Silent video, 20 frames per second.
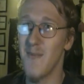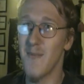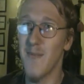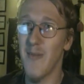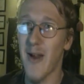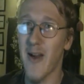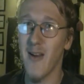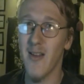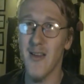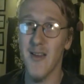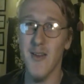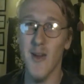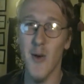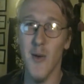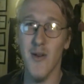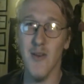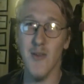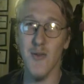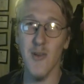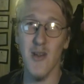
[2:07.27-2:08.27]
apparently
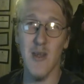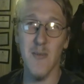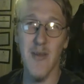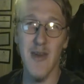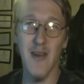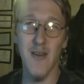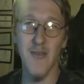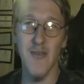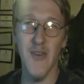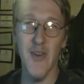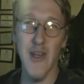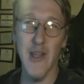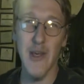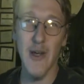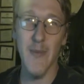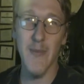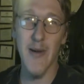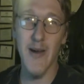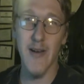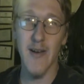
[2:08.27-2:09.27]
no one's really made a
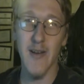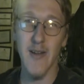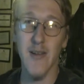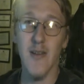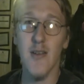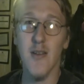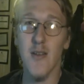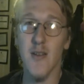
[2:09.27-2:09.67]
video about it,